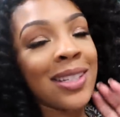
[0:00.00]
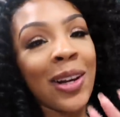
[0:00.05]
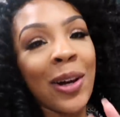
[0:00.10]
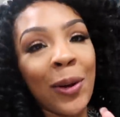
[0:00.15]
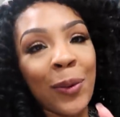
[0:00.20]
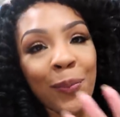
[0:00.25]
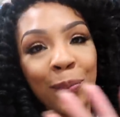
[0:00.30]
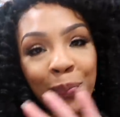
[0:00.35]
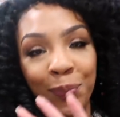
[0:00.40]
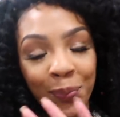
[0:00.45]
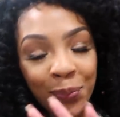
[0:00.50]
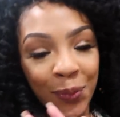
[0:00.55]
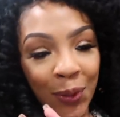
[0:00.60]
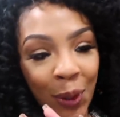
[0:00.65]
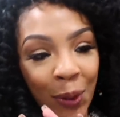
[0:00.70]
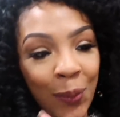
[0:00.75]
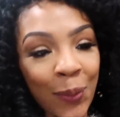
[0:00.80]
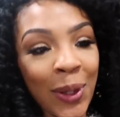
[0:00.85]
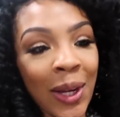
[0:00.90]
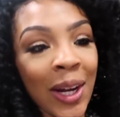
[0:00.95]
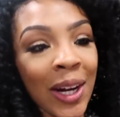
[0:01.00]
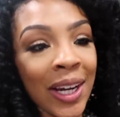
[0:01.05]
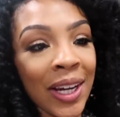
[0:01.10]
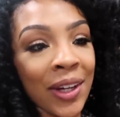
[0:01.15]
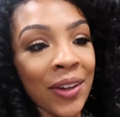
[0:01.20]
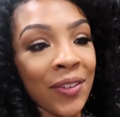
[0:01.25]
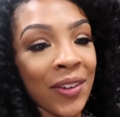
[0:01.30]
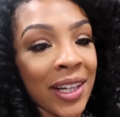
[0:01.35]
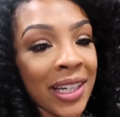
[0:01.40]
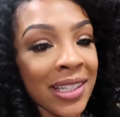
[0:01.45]
So we are
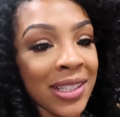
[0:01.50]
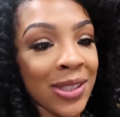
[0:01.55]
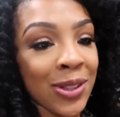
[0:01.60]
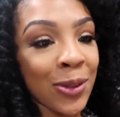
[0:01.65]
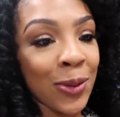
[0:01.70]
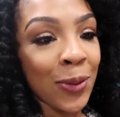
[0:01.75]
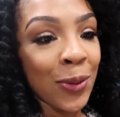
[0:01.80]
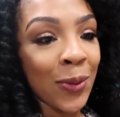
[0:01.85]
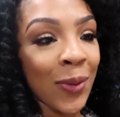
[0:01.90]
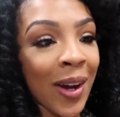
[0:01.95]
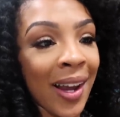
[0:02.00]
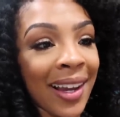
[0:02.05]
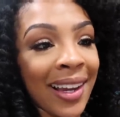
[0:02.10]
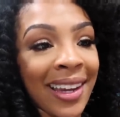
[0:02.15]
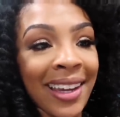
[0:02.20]
getting ready to